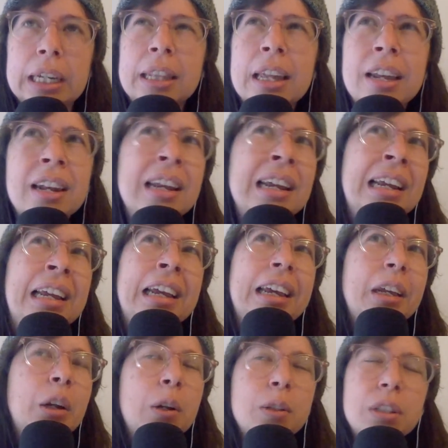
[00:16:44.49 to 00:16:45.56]
And then
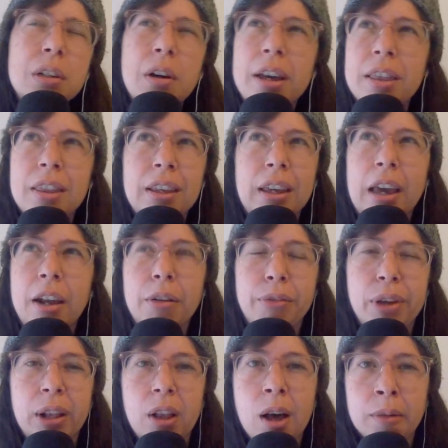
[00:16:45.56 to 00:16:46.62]
it also, I think, kind of
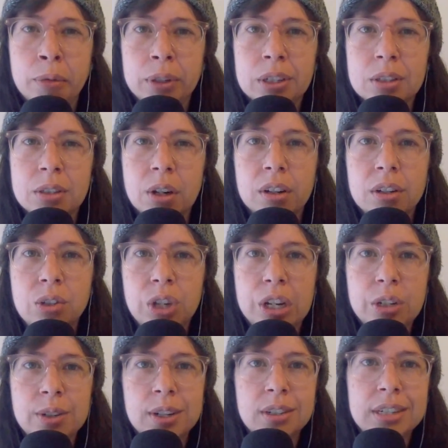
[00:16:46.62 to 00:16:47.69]
fell off when it started
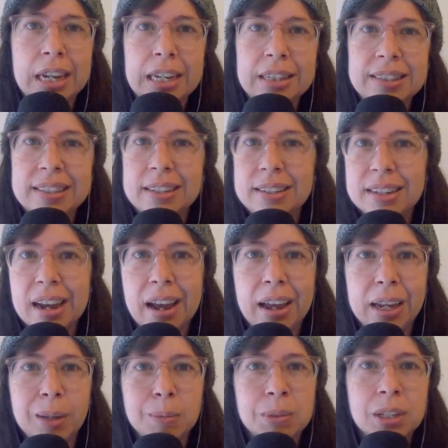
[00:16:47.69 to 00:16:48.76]
changing dates and
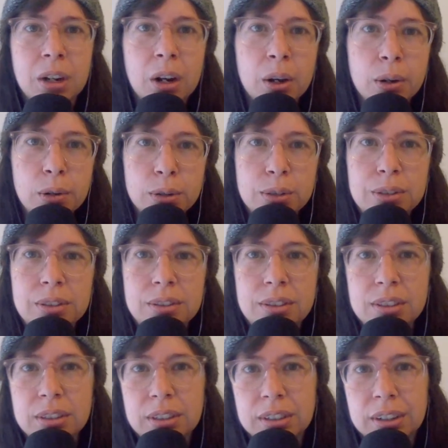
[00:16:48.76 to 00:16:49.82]
times and hosts,
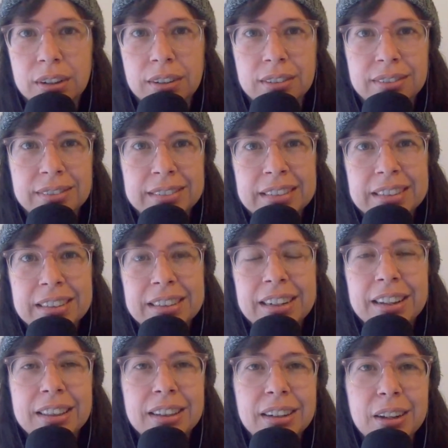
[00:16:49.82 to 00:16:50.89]
you know.
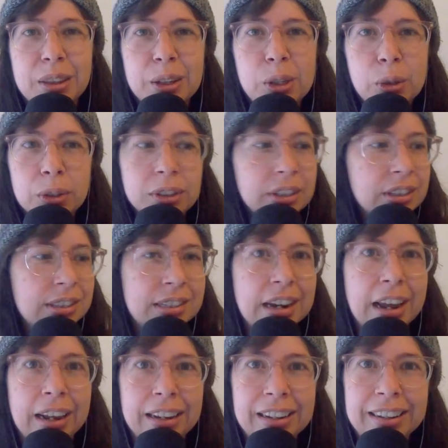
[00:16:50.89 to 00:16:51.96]
Nothing nothing gold can
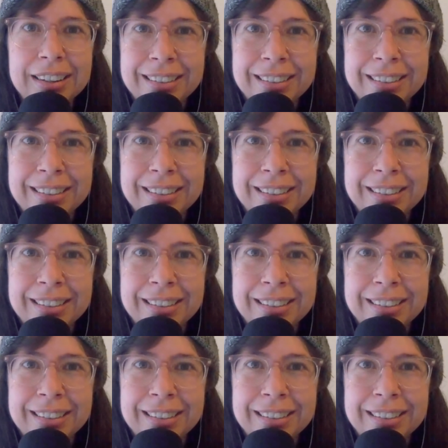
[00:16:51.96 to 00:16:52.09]
stay.